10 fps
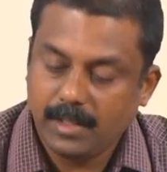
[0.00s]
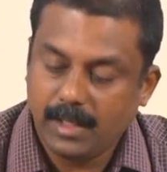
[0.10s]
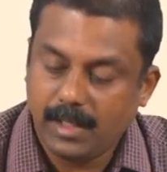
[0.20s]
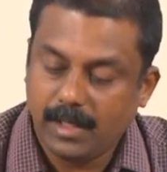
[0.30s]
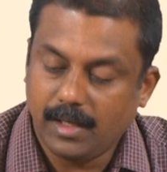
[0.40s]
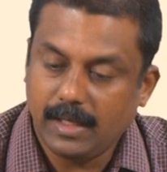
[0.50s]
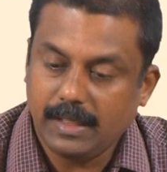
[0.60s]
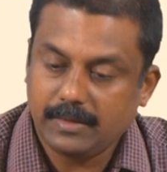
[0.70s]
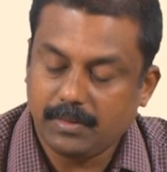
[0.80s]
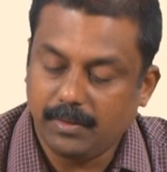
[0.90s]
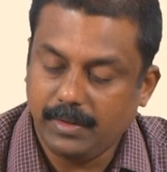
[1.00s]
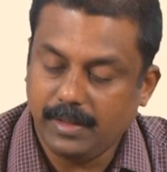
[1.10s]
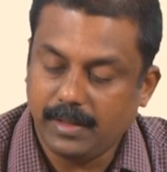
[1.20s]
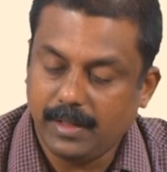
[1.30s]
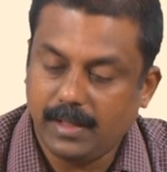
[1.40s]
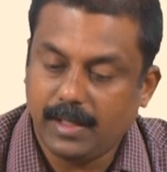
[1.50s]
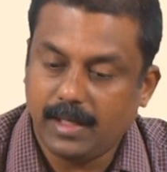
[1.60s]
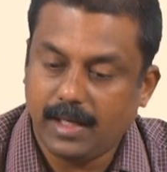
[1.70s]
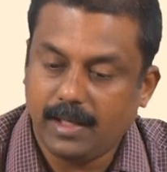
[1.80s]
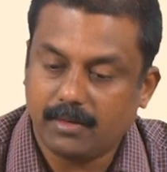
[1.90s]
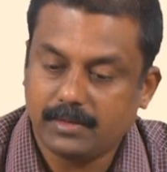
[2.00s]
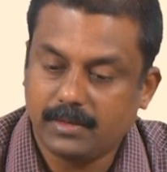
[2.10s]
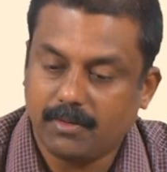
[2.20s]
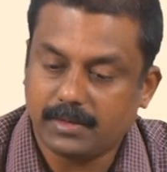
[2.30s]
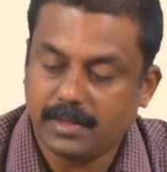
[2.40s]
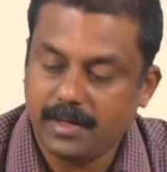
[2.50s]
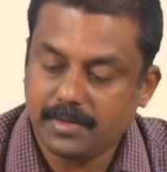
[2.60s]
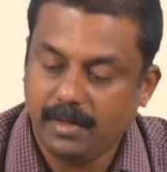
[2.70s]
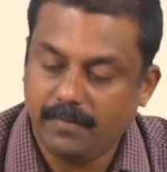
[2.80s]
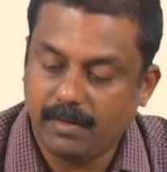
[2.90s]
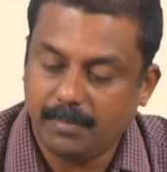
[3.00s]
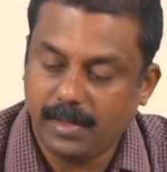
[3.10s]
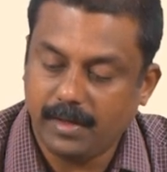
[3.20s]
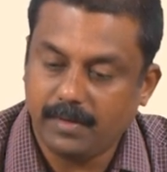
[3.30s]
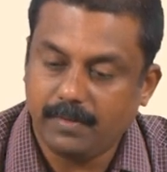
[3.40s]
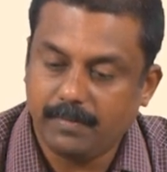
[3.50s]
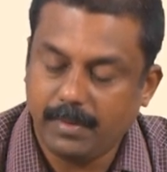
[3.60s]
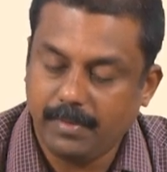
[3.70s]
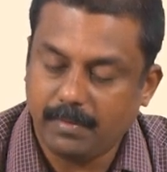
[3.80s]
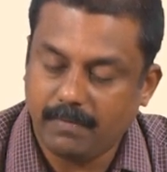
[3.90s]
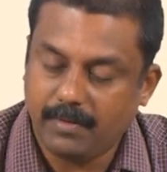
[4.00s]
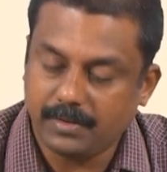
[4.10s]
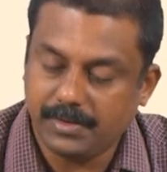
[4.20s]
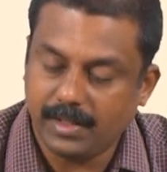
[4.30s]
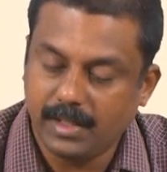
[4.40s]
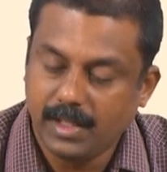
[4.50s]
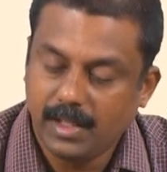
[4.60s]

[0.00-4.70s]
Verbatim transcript: Uh, so, in uh, higher oxygen concentration if you have 40 ppm of oxygen